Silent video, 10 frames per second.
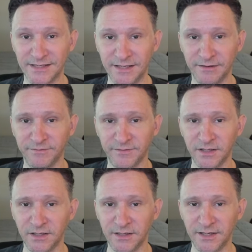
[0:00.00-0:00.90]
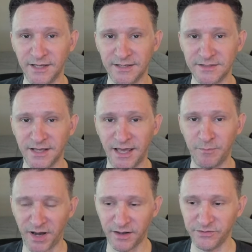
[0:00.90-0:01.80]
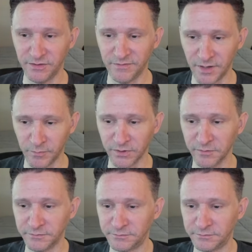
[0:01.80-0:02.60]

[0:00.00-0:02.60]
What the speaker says: if it's a positive number.